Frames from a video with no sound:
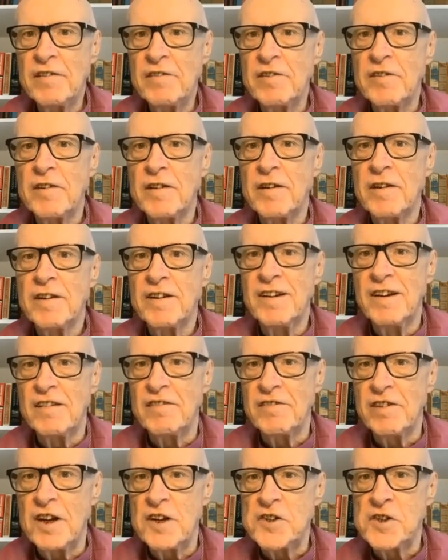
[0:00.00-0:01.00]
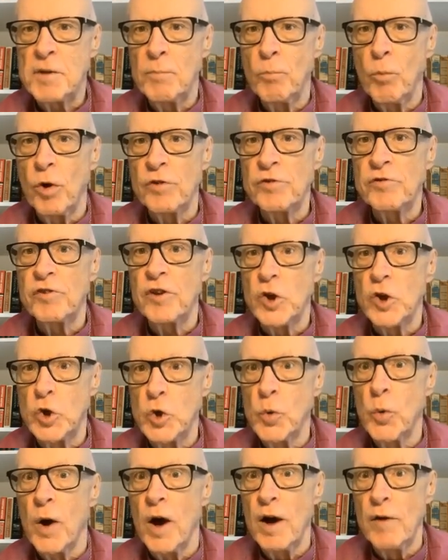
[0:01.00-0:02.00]
biggest decision
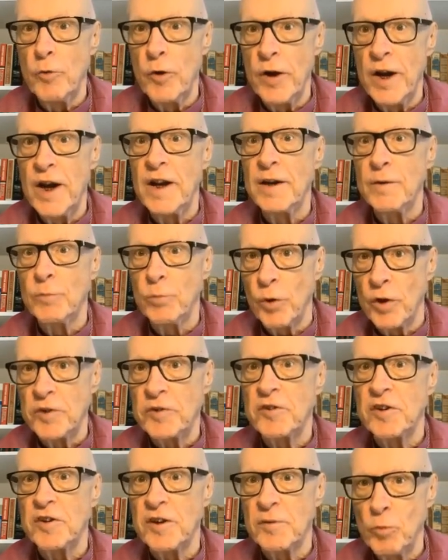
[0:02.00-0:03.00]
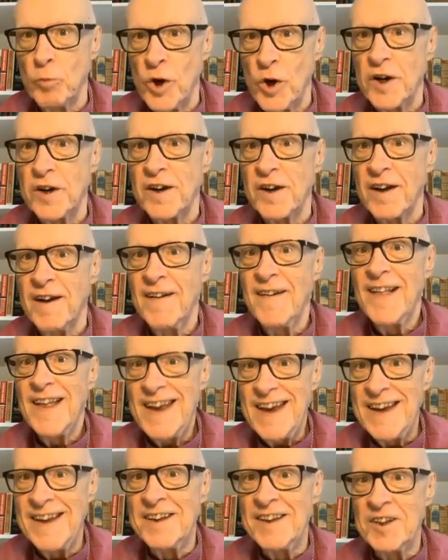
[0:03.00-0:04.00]
was do I really want to work
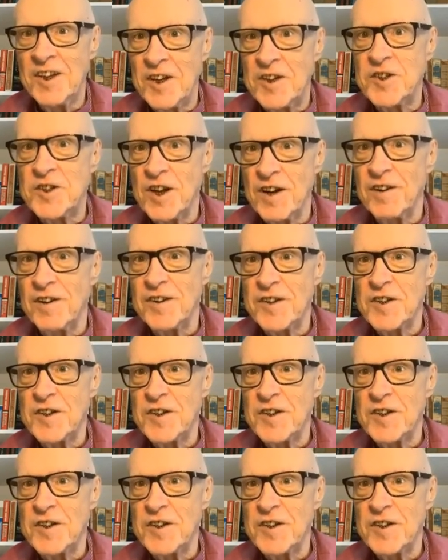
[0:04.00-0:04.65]
in the